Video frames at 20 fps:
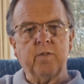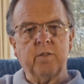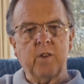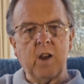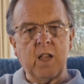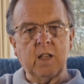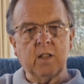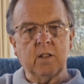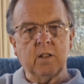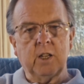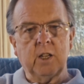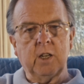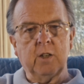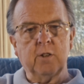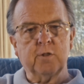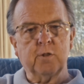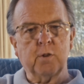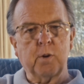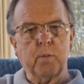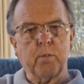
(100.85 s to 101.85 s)
Franklin
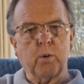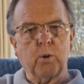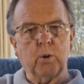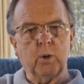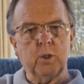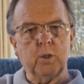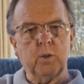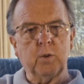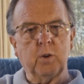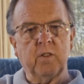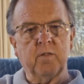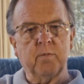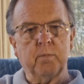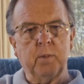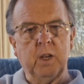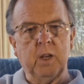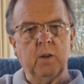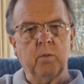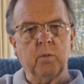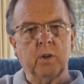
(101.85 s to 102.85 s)
is reported to have
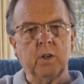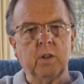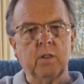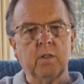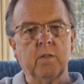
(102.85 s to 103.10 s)
been one